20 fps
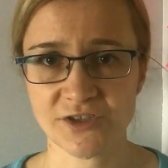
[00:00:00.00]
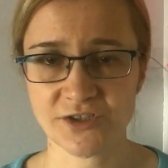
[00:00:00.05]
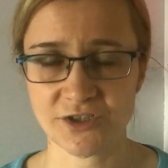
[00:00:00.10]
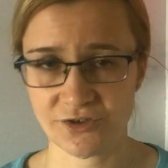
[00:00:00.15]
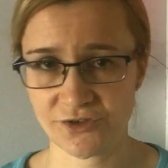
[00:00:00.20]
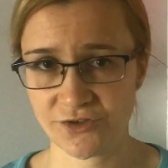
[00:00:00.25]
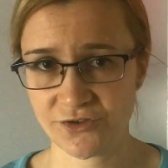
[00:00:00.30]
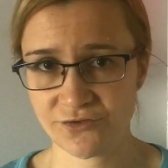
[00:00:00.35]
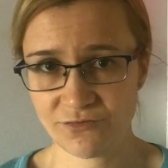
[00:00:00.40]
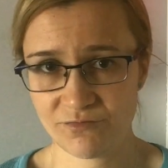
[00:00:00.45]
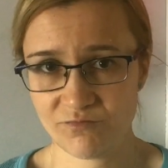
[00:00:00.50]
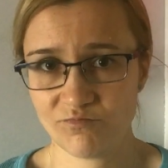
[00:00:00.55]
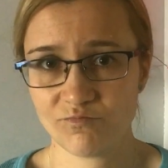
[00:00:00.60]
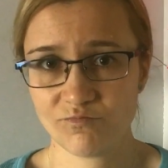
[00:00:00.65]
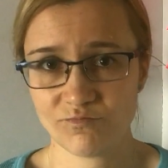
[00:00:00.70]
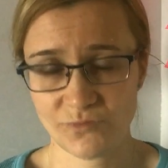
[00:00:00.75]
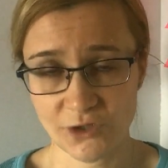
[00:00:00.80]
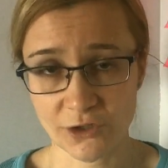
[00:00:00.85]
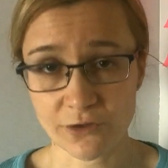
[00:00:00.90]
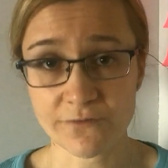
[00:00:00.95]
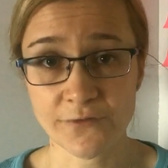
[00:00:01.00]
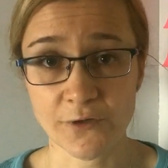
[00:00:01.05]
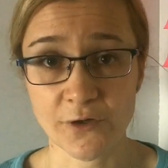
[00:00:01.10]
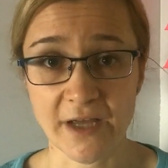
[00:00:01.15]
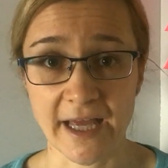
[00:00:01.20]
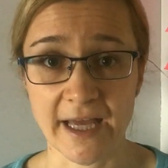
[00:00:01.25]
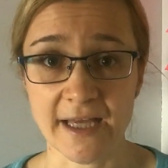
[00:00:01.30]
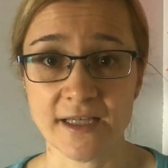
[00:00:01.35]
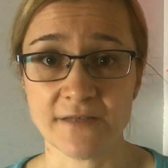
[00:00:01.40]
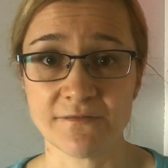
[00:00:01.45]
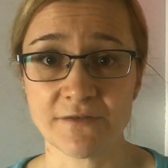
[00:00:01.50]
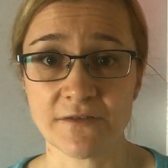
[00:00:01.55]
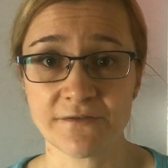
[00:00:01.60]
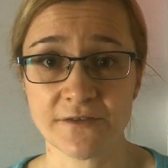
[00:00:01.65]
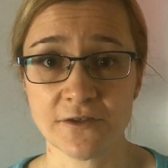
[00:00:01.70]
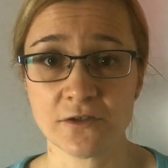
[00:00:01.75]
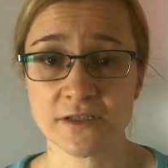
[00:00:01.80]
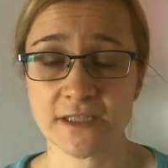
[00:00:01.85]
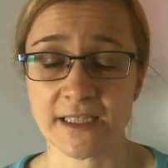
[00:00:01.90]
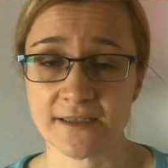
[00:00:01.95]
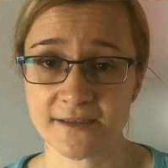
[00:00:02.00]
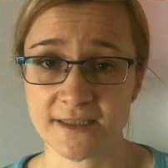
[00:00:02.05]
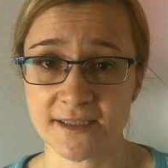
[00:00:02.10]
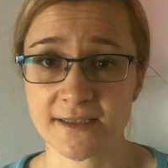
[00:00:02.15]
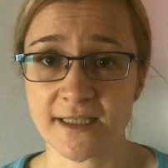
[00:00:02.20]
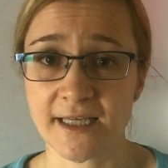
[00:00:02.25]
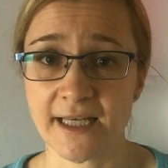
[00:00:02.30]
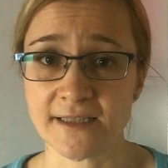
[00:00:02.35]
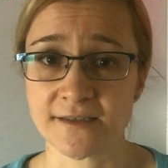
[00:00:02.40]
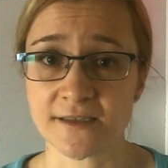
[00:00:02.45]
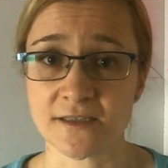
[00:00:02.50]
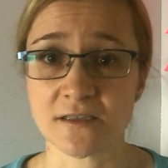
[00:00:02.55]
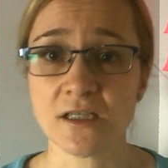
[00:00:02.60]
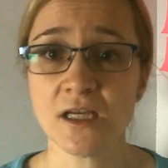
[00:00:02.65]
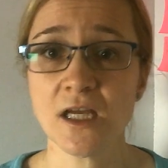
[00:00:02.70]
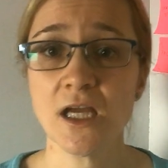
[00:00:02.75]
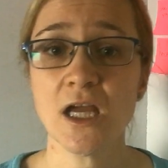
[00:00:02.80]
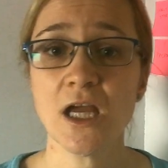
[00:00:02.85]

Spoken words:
Just don't forget, if you feel that this lesson